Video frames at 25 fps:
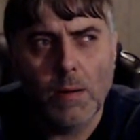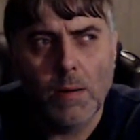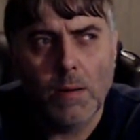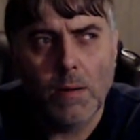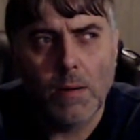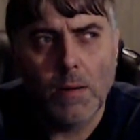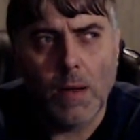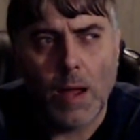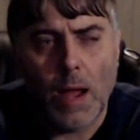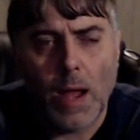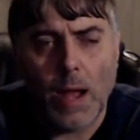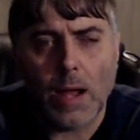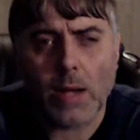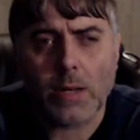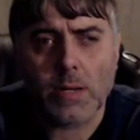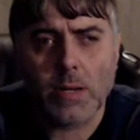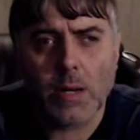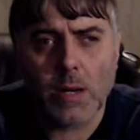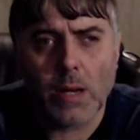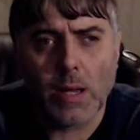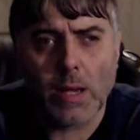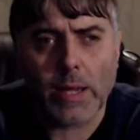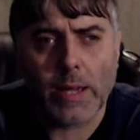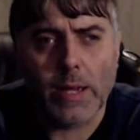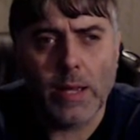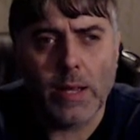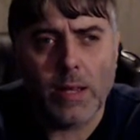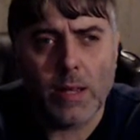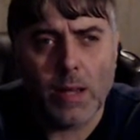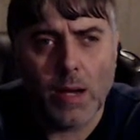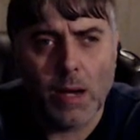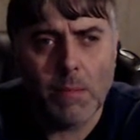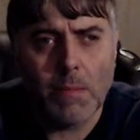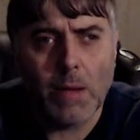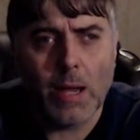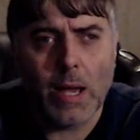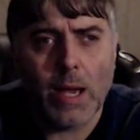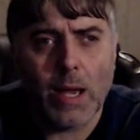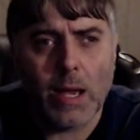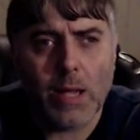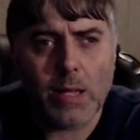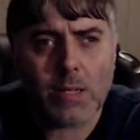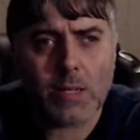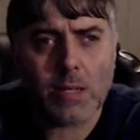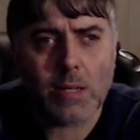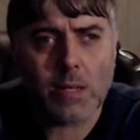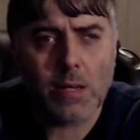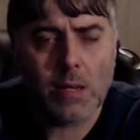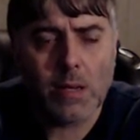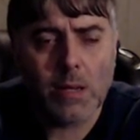acting like a
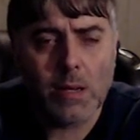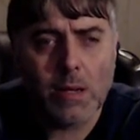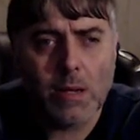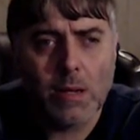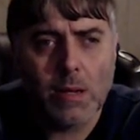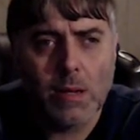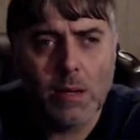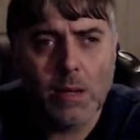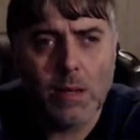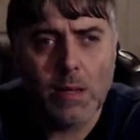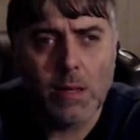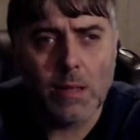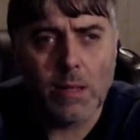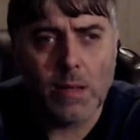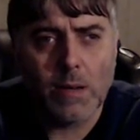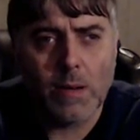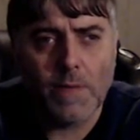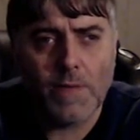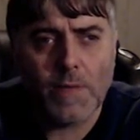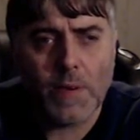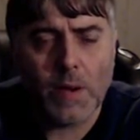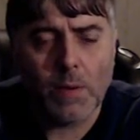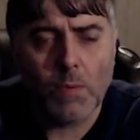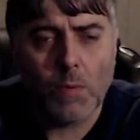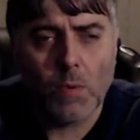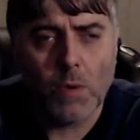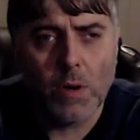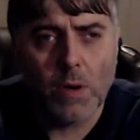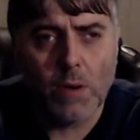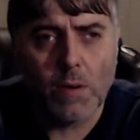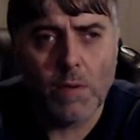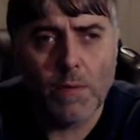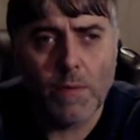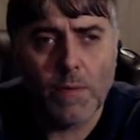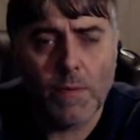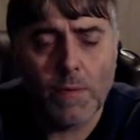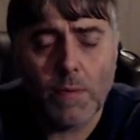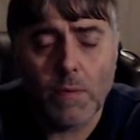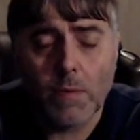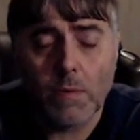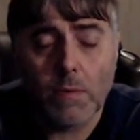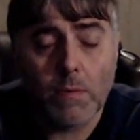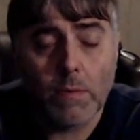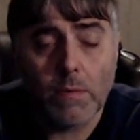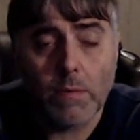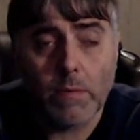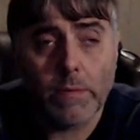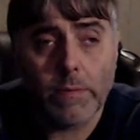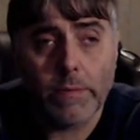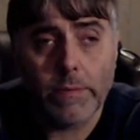dumbass than if I would have
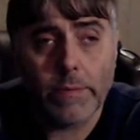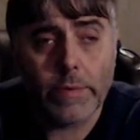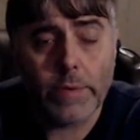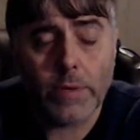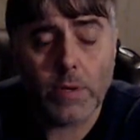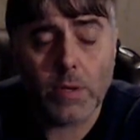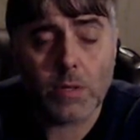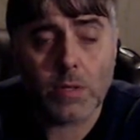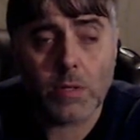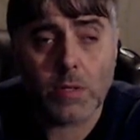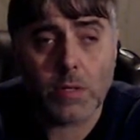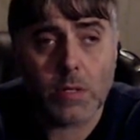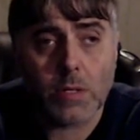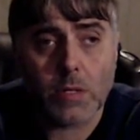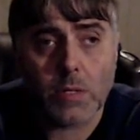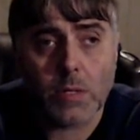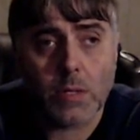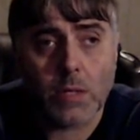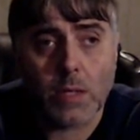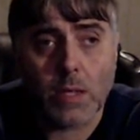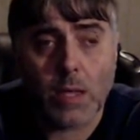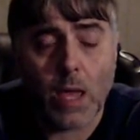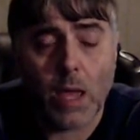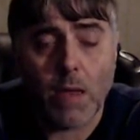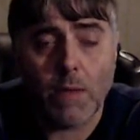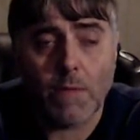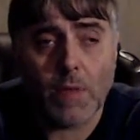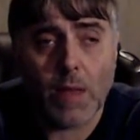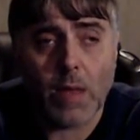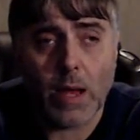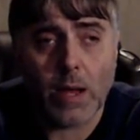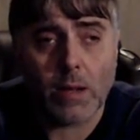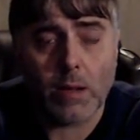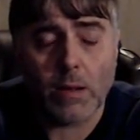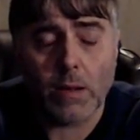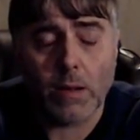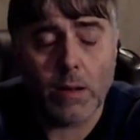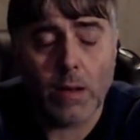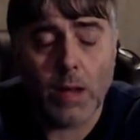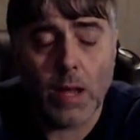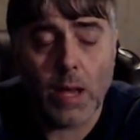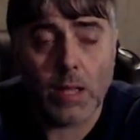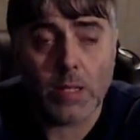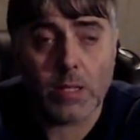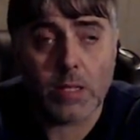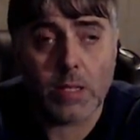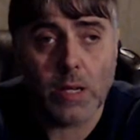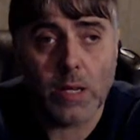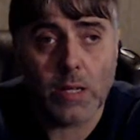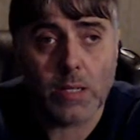just gave that
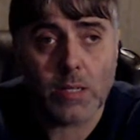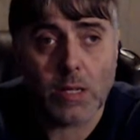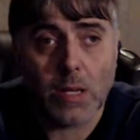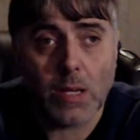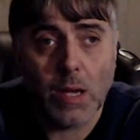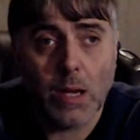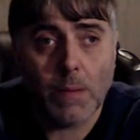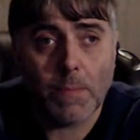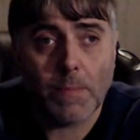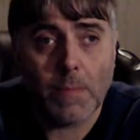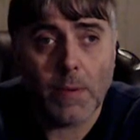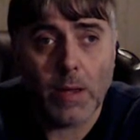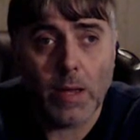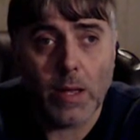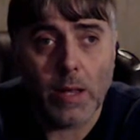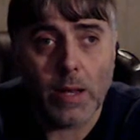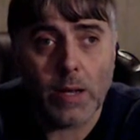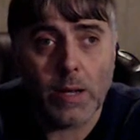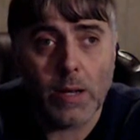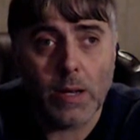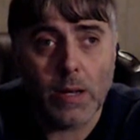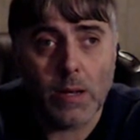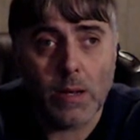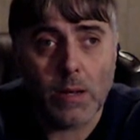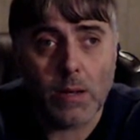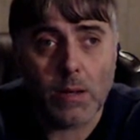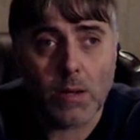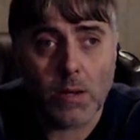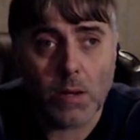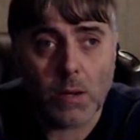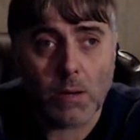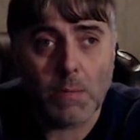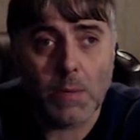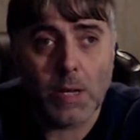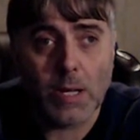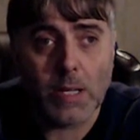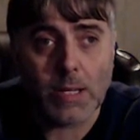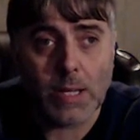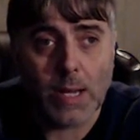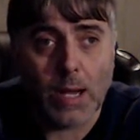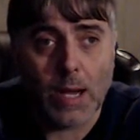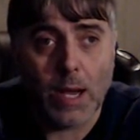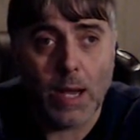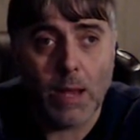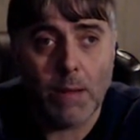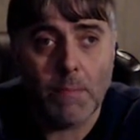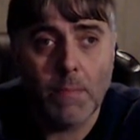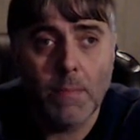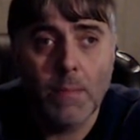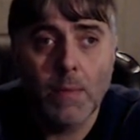nonsense up and took my
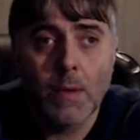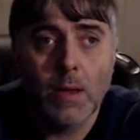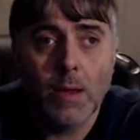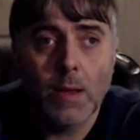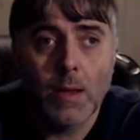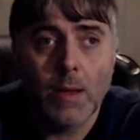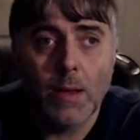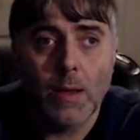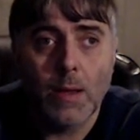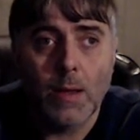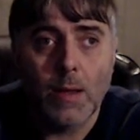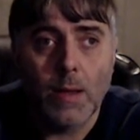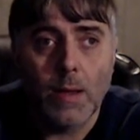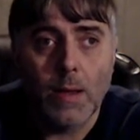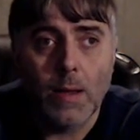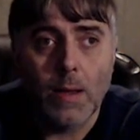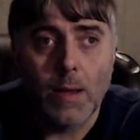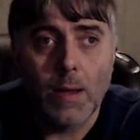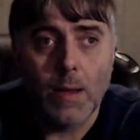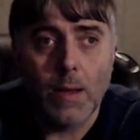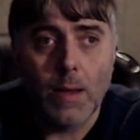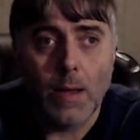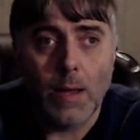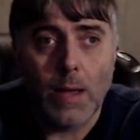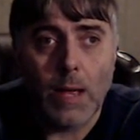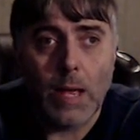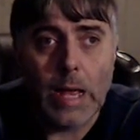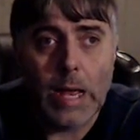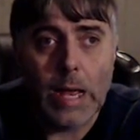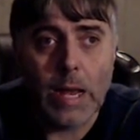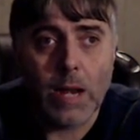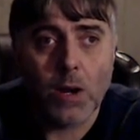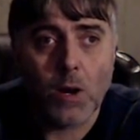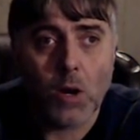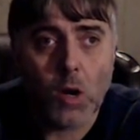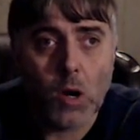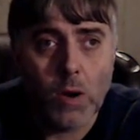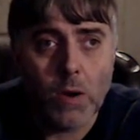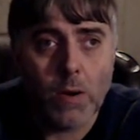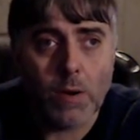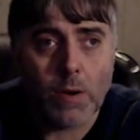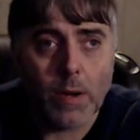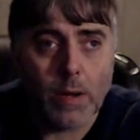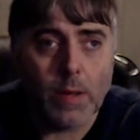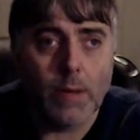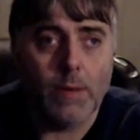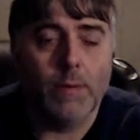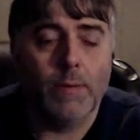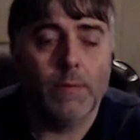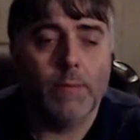time and learned
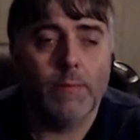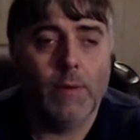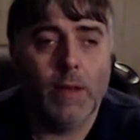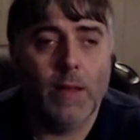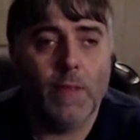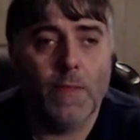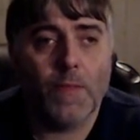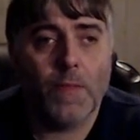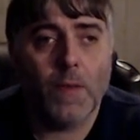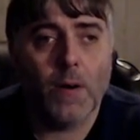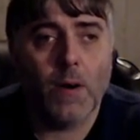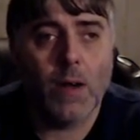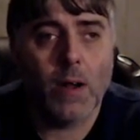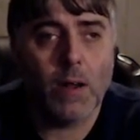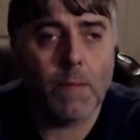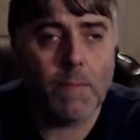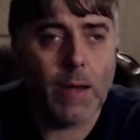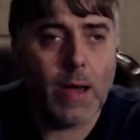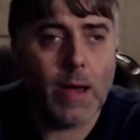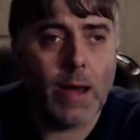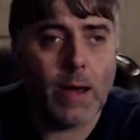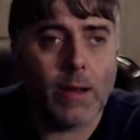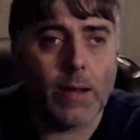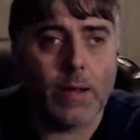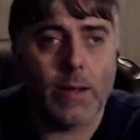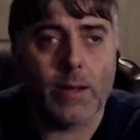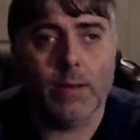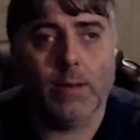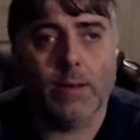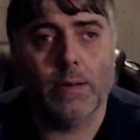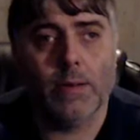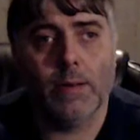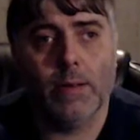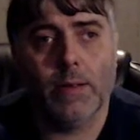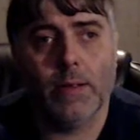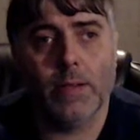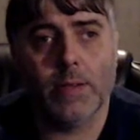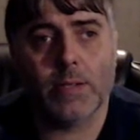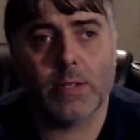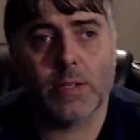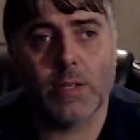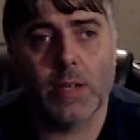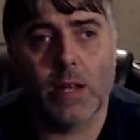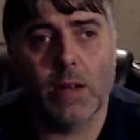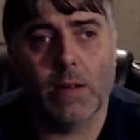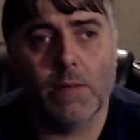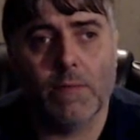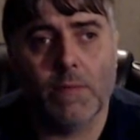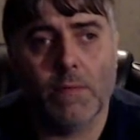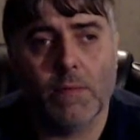and thought about it, instead
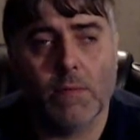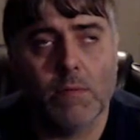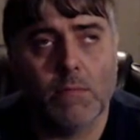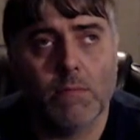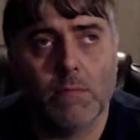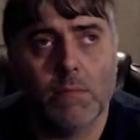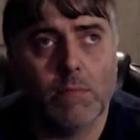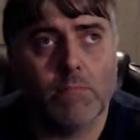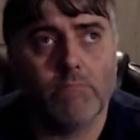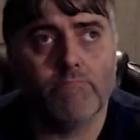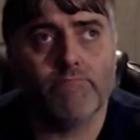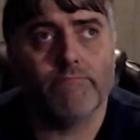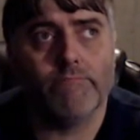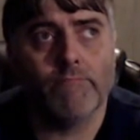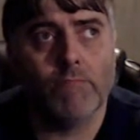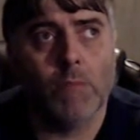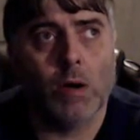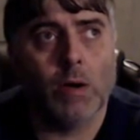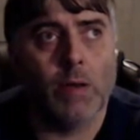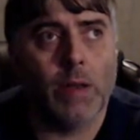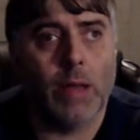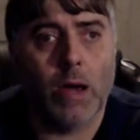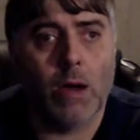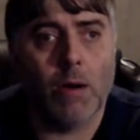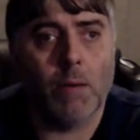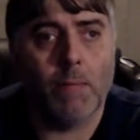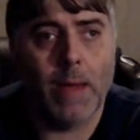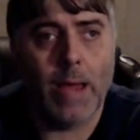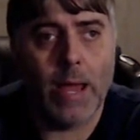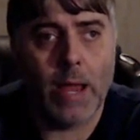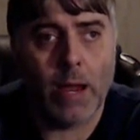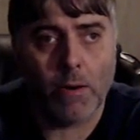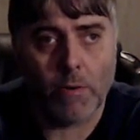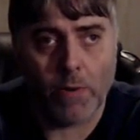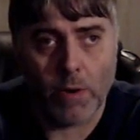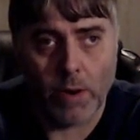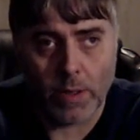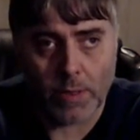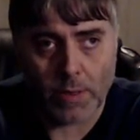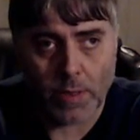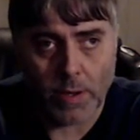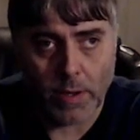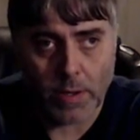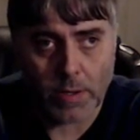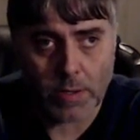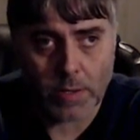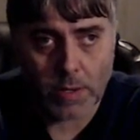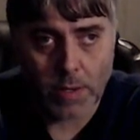of, well, now I'm angry at this.